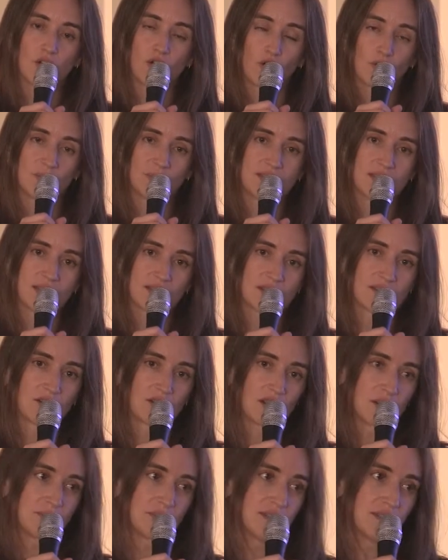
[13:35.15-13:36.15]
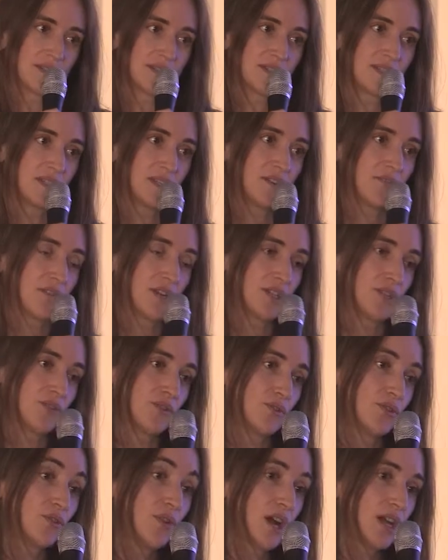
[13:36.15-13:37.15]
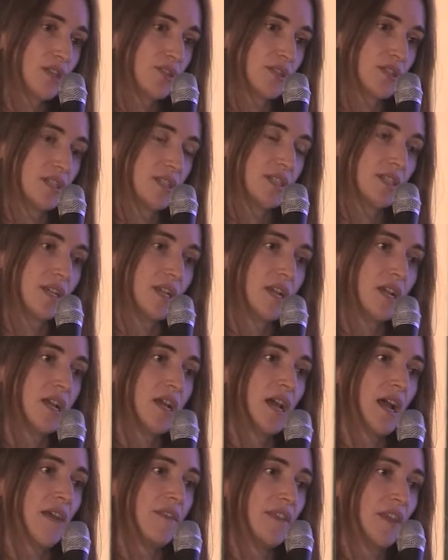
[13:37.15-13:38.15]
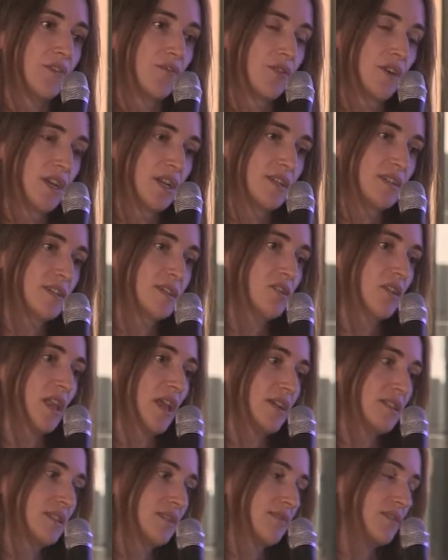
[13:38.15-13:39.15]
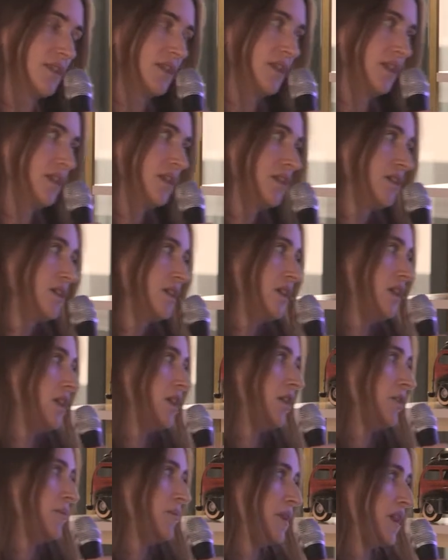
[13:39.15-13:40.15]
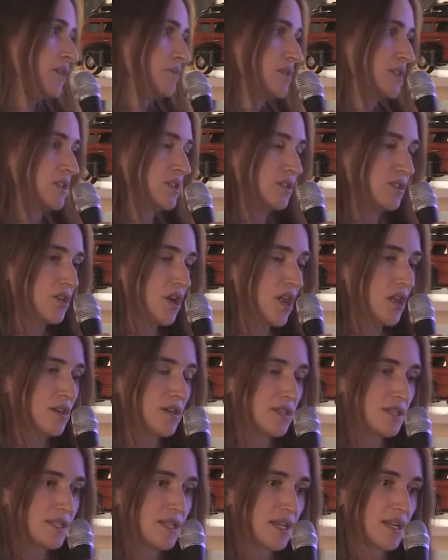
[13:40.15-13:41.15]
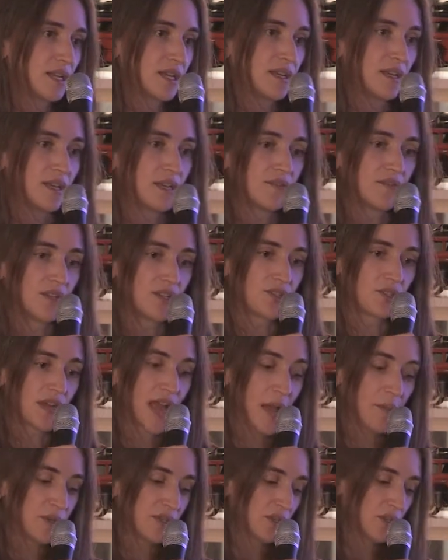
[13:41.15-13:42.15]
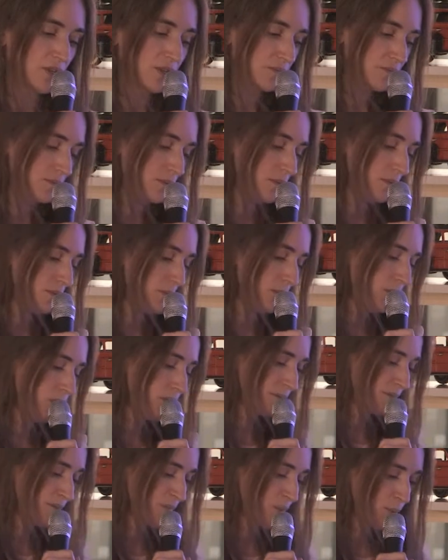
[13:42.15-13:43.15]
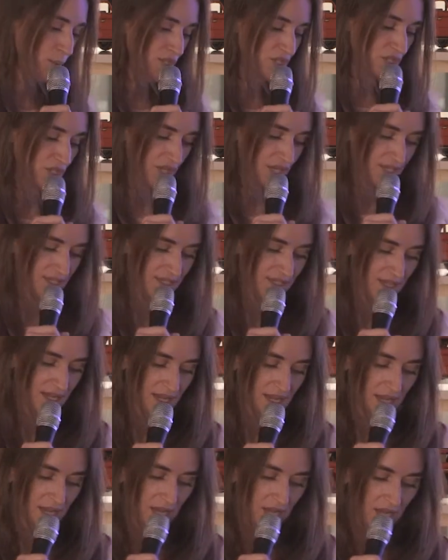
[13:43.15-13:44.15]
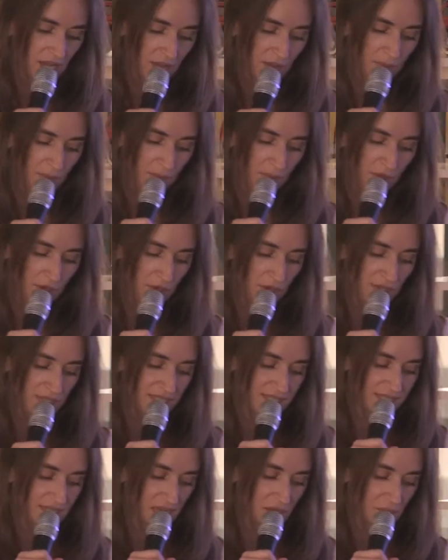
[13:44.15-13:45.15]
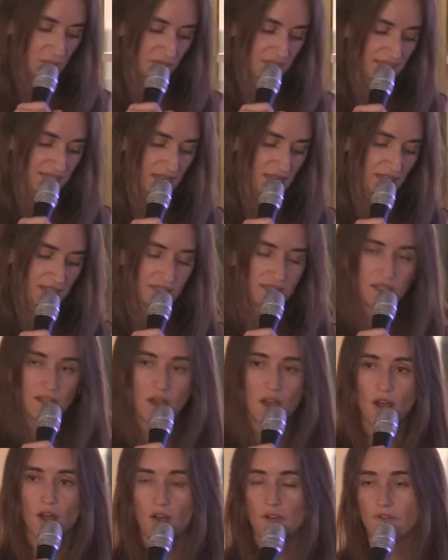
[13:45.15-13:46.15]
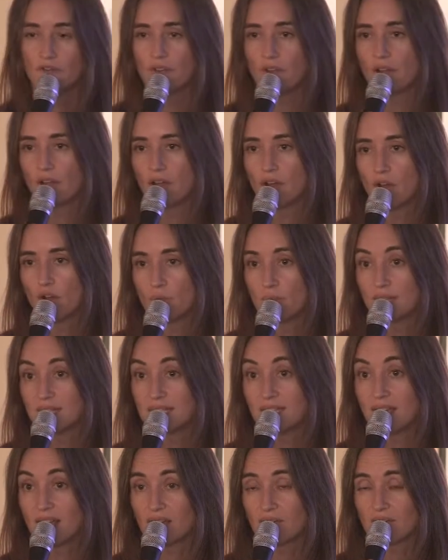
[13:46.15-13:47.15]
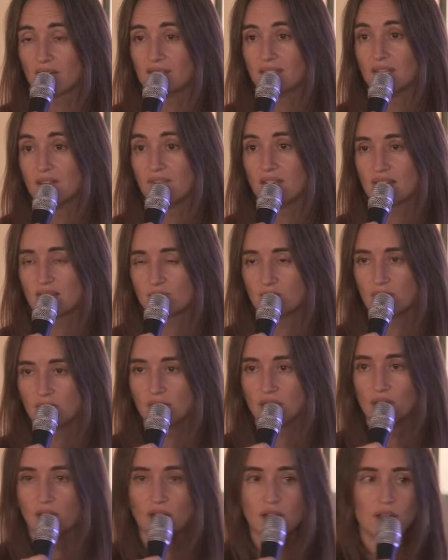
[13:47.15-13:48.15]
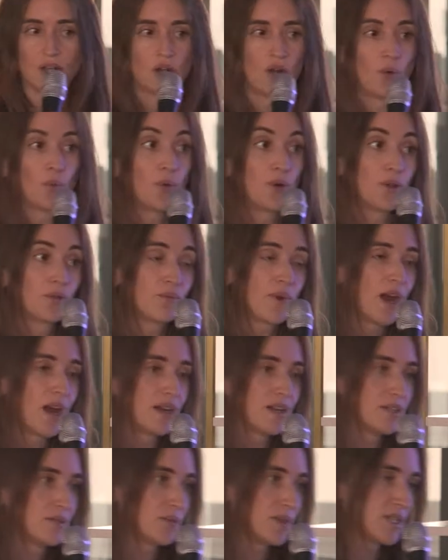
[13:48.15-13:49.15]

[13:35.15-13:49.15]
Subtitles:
urban tech startups in the city rise to 200, and they've raised collectively $8 billion in venture capital, which is 10% of urban tech VC investment worldwide,